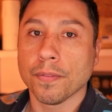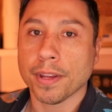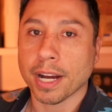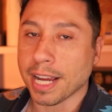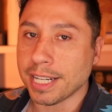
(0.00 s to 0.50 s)

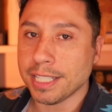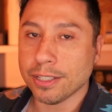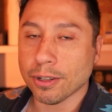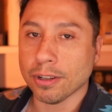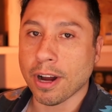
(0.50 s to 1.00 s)
A
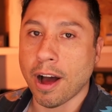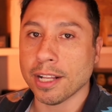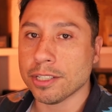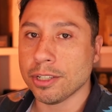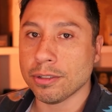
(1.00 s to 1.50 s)
19-year-old
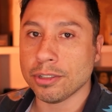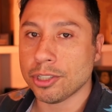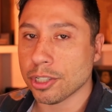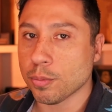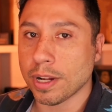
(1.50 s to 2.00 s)
college student
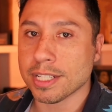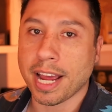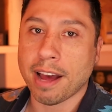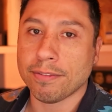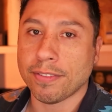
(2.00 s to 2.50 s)
just wants to
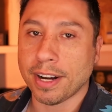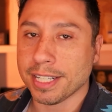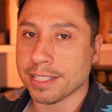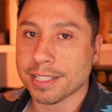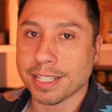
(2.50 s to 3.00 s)
have fun
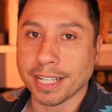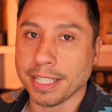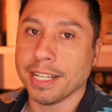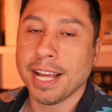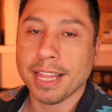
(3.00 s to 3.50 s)
and
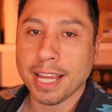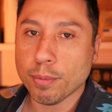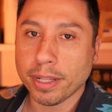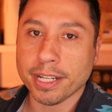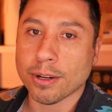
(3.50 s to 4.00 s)
study. They
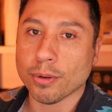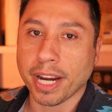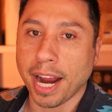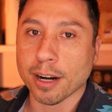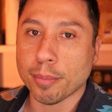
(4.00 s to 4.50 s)
really don't
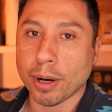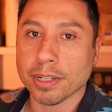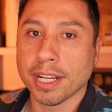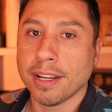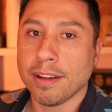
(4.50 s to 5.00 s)
care about
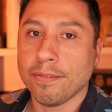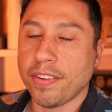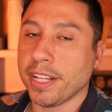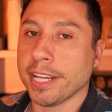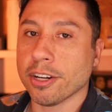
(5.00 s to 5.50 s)

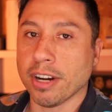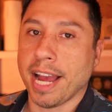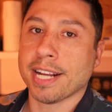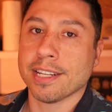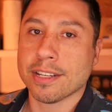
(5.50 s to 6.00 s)
filling your
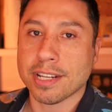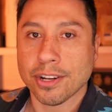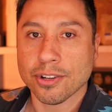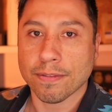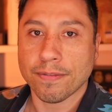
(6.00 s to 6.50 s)

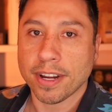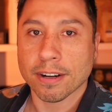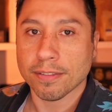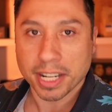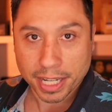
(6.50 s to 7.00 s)
existential fear
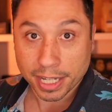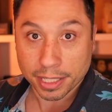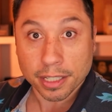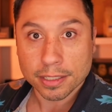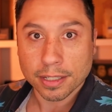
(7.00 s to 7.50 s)
of
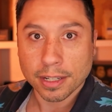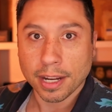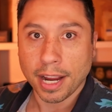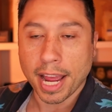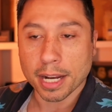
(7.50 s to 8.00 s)
identities.
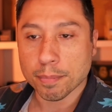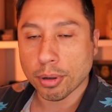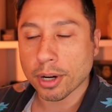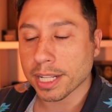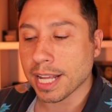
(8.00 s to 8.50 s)
And
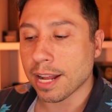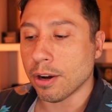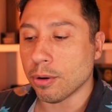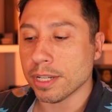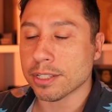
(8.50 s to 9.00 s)
putting that
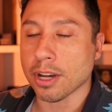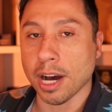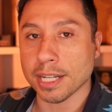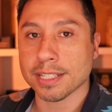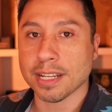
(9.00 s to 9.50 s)
onus
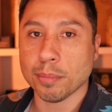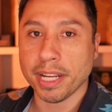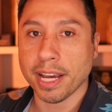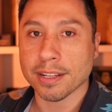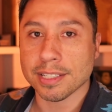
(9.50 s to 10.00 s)
onto
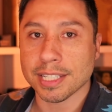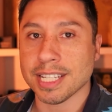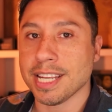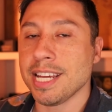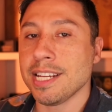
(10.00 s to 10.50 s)
somebody else is
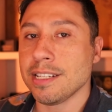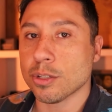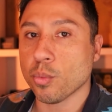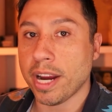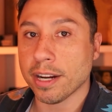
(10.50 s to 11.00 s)
the
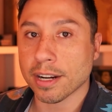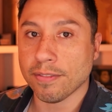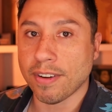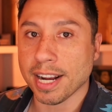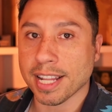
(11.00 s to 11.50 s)
easiest way you're going to
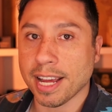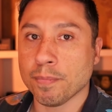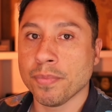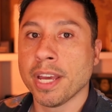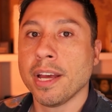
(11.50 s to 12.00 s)
find
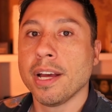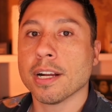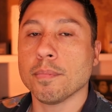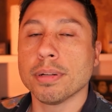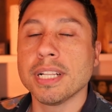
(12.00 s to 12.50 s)
them
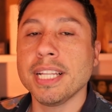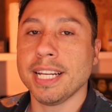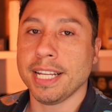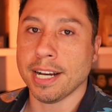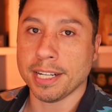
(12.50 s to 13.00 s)

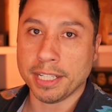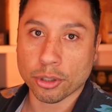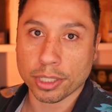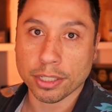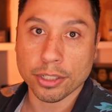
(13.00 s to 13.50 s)
completely
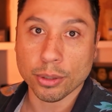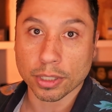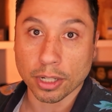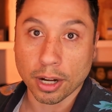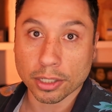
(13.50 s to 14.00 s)
uninterested in you in
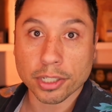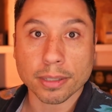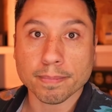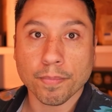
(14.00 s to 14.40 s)
the long term.